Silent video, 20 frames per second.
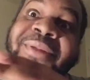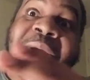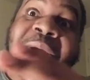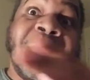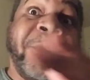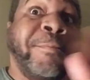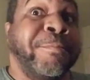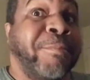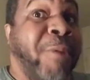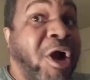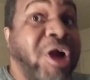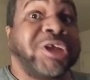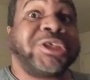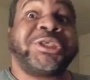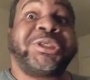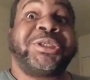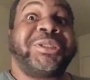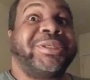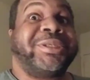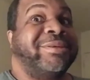
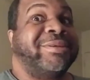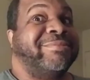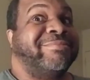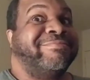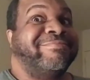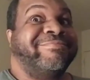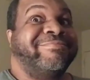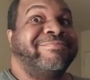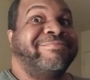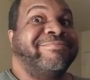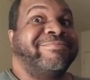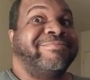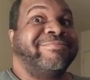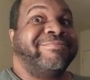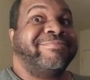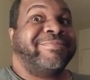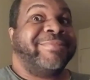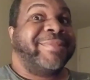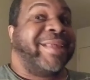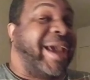March,
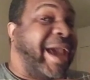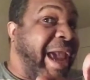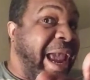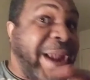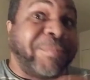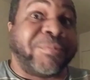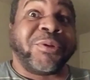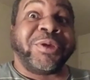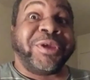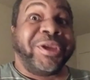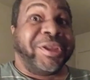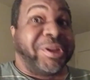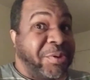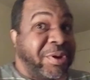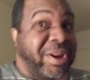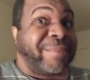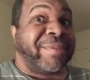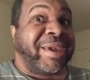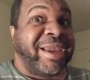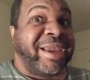April, you know what
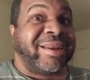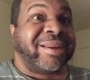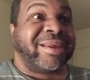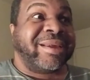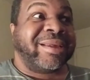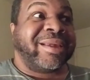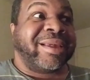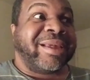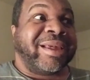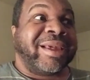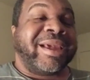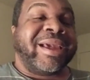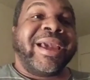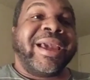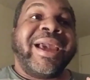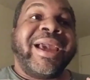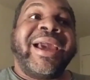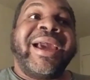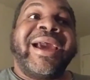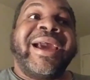I mean?
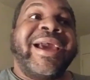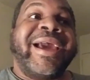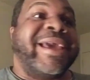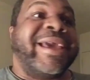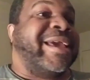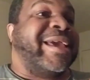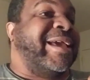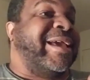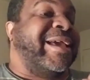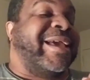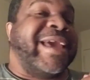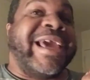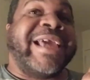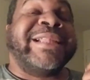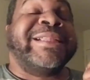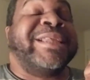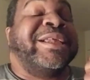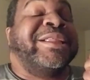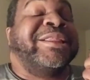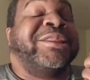It
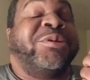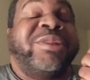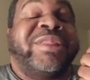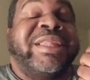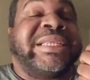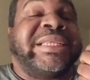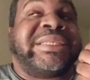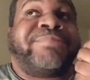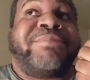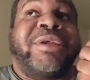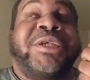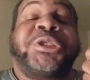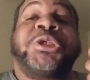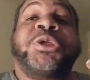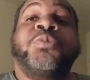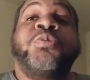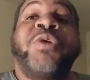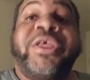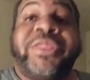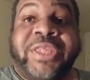didn't do anything special
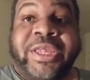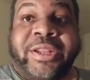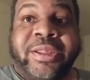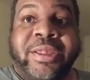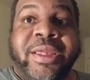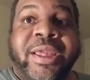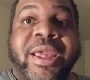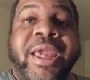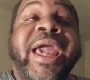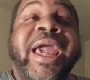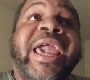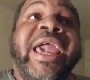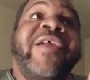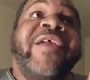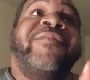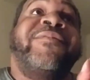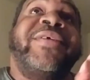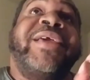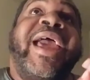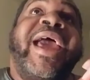with it.
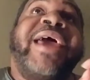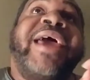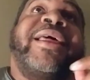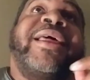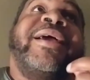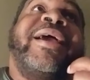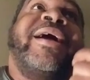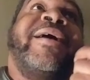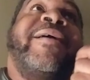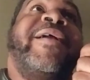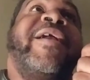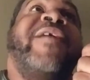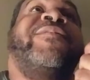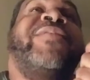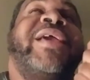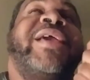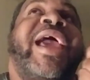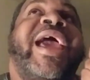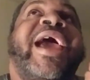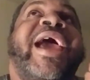If they
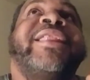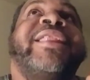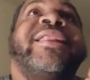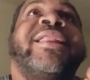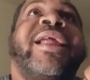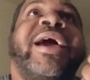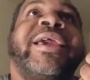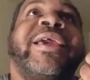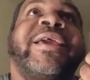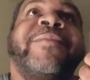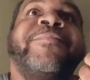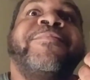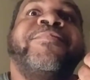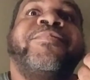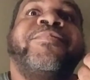had like